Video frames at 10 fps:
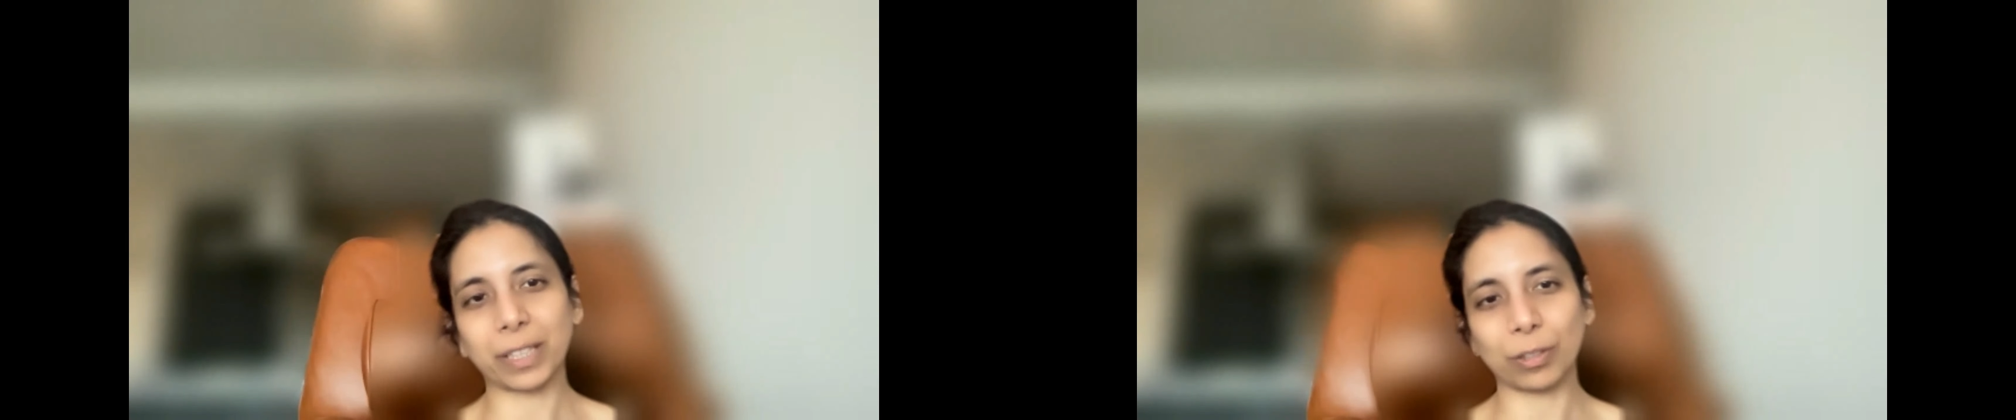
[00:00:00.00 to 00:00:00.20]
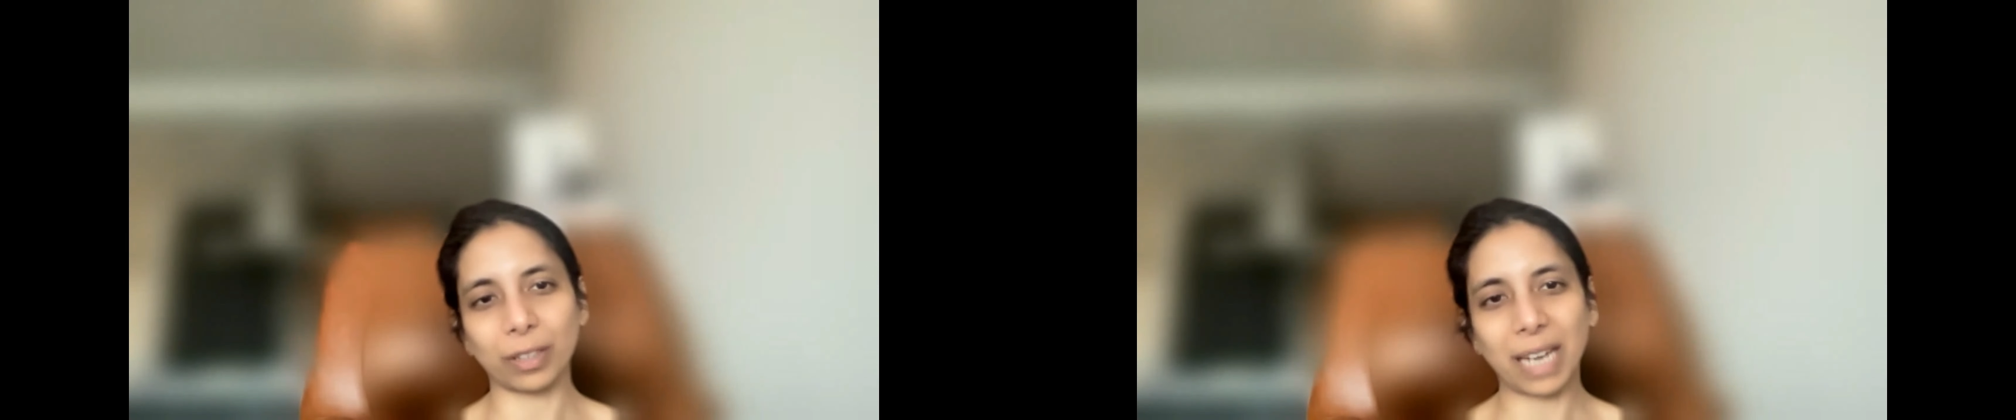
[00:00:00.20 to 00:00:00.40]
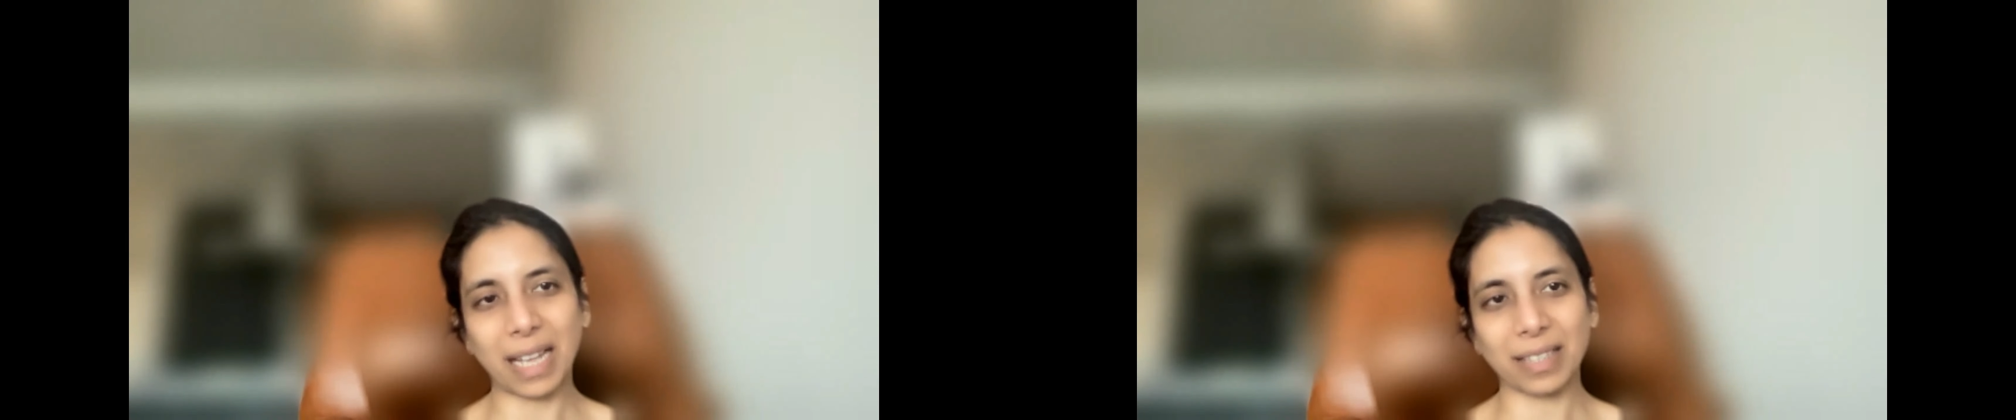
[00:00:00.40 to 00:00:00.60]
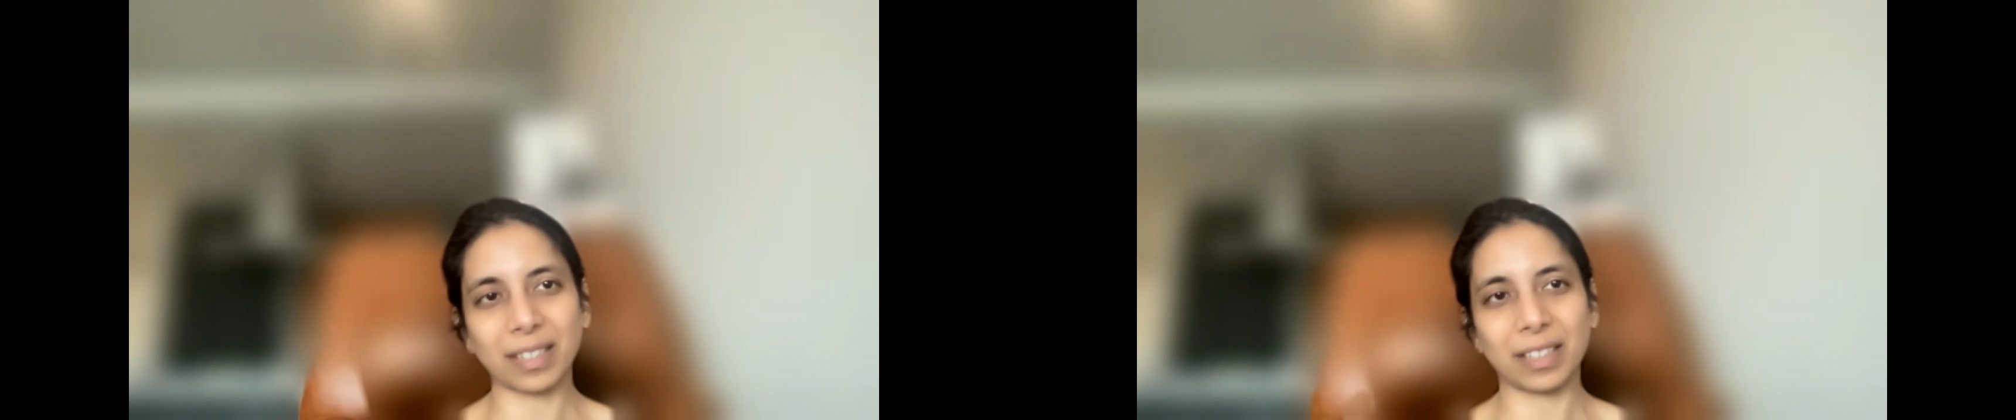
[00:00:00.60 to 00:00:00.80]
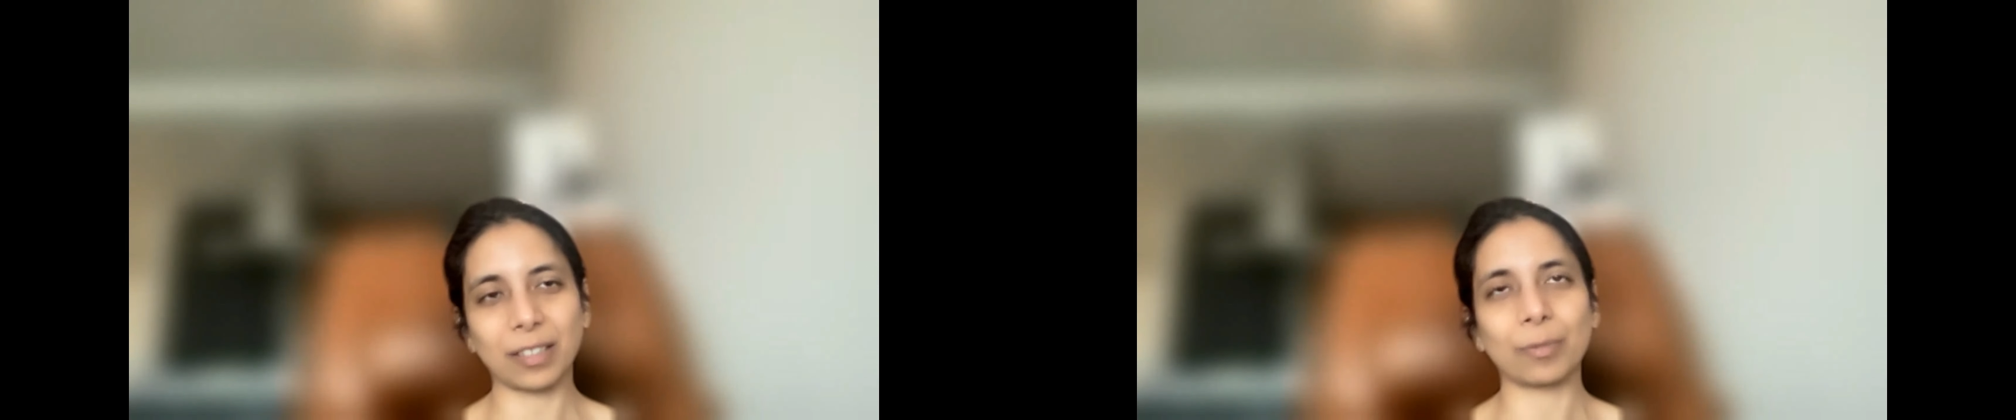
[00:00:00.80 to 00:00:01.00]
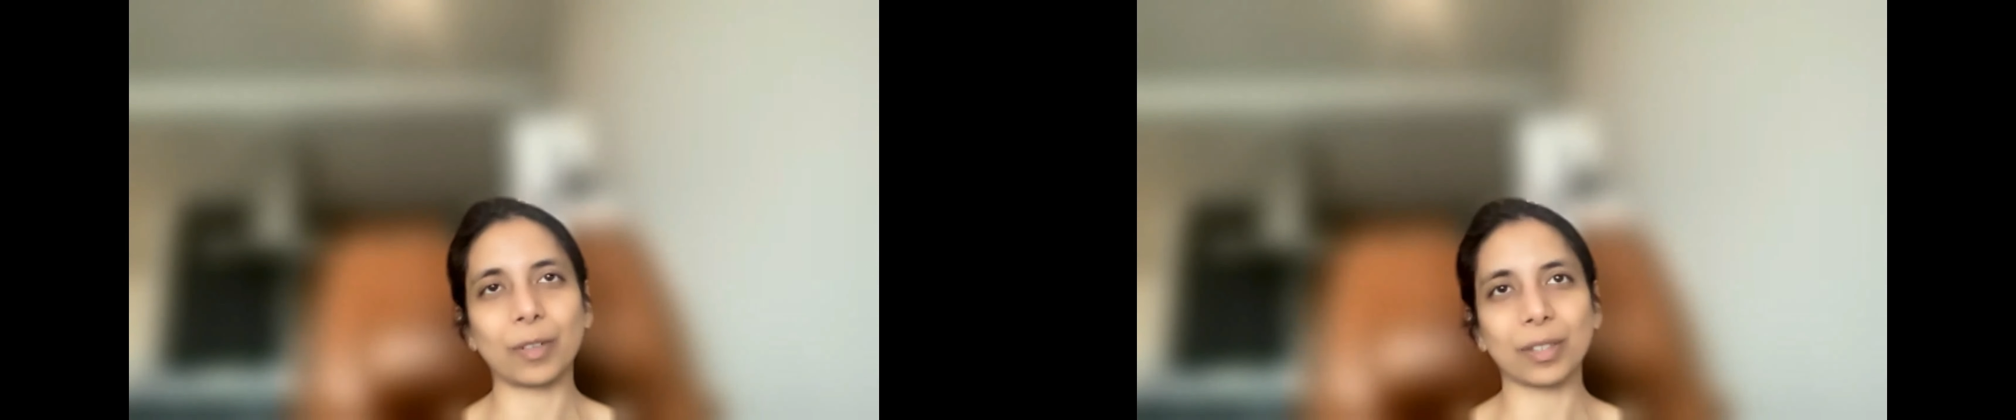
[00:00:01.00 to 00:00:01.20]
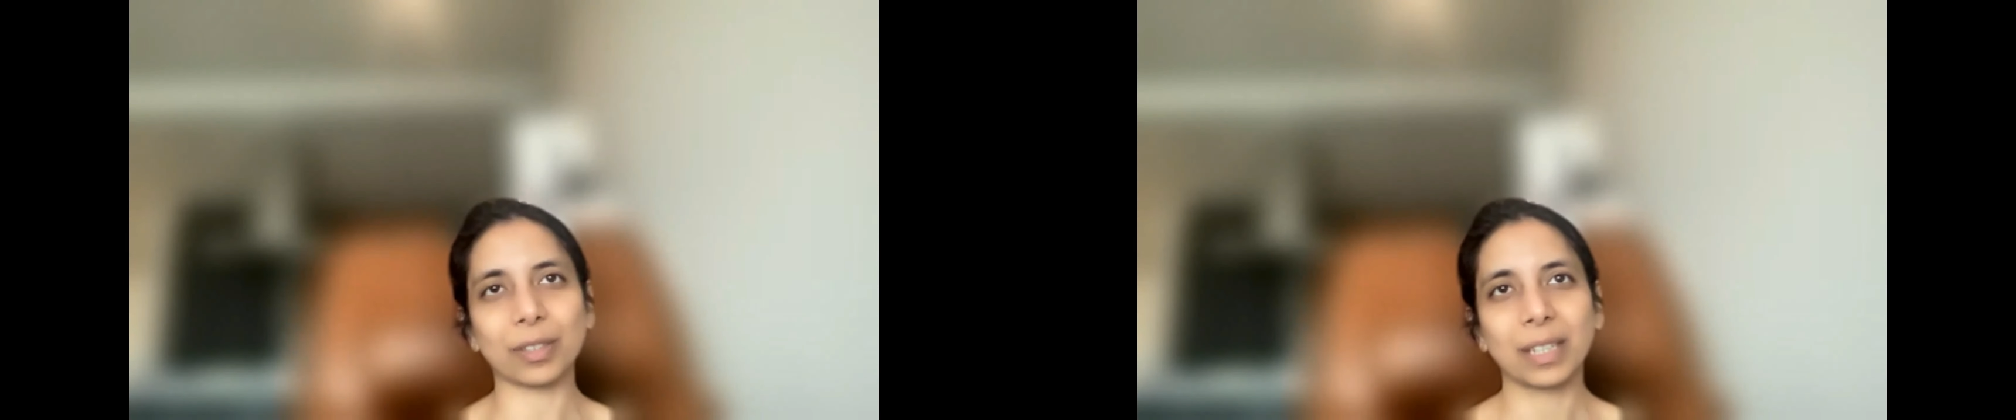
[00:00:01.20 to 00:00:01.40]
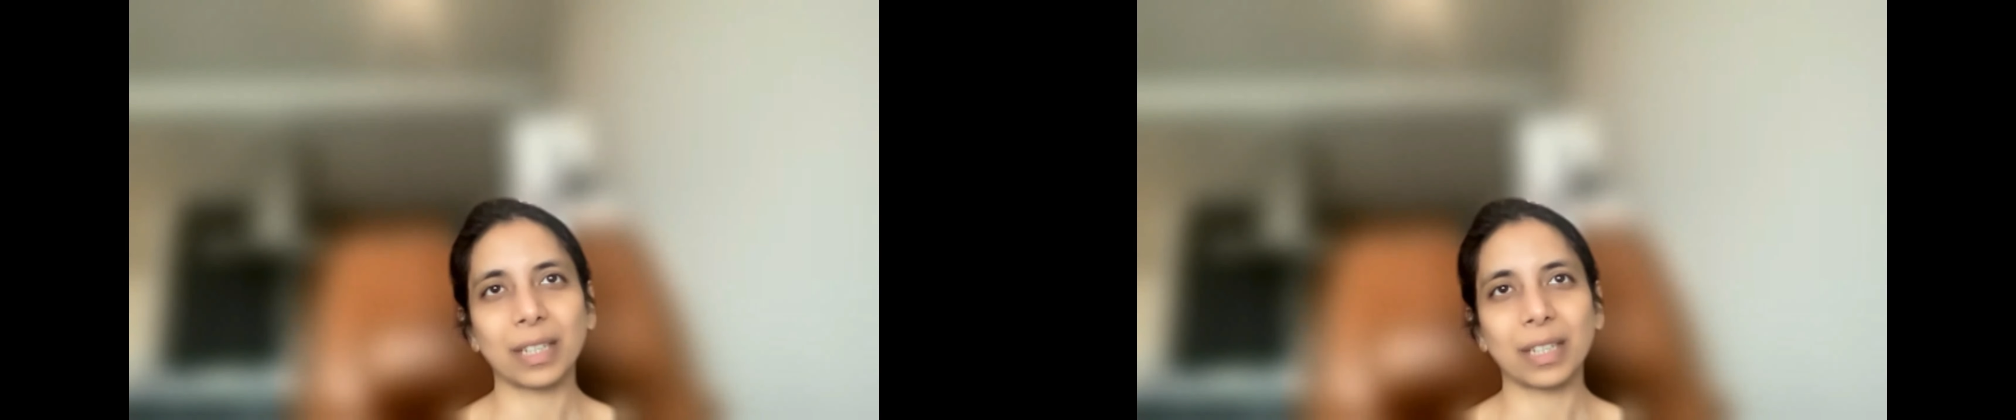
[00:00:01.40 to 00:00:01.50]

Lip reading: showed last year was